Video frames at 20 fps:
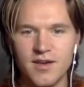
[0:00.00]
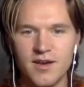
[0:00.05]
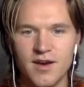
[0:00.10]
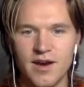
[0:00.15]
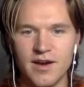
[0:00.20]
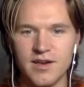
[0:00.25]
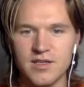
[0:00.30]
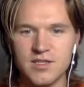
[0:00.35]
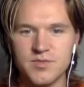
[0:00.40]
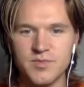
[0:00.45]

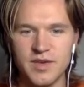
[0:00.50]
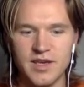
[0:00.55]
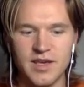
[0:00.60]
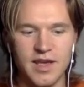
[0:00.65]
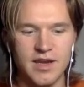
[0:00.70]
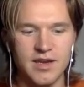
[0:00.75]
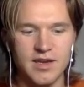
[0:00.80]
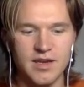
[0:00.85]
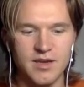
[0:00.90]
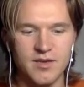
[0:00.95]
I didn't speak
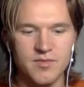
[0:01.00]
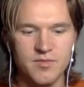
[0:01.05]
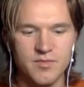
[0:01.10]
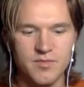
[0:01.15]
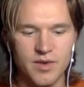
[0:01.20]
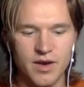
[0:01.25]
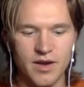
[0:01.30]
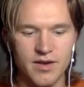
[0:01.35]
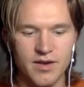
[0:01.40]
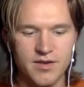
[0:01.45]
Hindi,
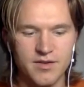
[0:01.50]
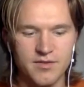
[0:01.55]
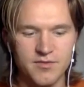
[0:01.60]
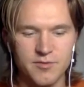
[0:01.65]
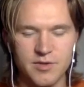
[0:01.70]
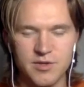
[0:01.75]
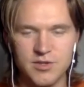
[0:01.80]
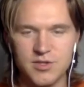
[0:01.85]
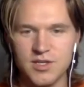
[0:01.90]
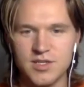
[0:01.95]
but
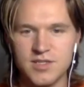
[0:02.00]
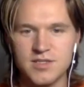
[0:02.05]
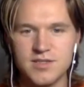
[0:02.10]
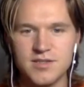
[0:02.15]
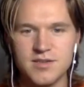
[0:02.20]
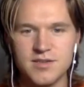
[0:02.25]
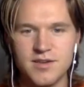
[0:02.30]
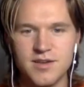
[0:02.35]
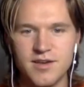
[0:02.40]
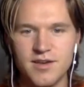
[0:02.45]
we just
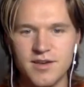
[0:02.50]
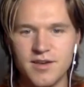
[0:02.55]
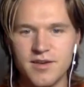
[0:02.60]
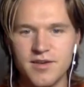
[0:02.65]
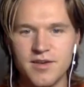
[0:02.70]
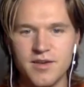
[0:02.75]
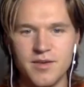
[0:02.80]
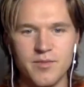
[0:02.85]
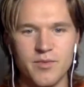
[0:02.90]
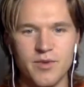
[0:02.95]

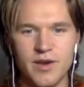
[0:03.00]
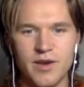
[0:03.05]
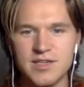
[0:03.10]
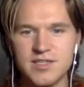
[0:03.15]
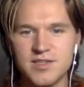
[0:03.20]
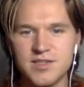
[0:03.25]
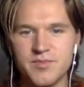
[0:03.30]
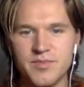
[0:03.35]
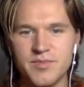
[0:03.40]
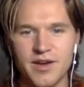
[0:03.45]

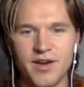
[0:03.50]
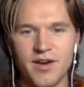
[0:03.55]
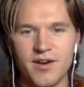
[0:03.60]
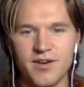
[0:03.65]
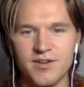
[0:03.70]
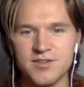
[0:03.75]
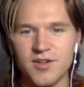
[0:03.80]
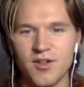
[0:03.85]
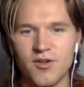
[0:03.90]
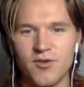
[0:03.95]
embraced, big
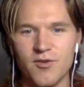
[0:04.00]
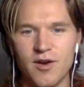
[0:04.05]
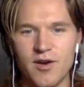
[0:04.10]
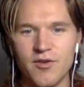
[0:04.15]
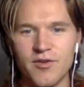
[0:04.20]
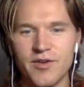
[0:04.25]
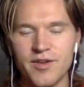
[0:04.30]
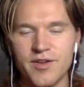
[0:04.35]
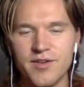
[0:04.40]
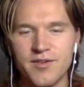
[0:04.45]
hugs all
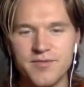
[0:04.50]
around.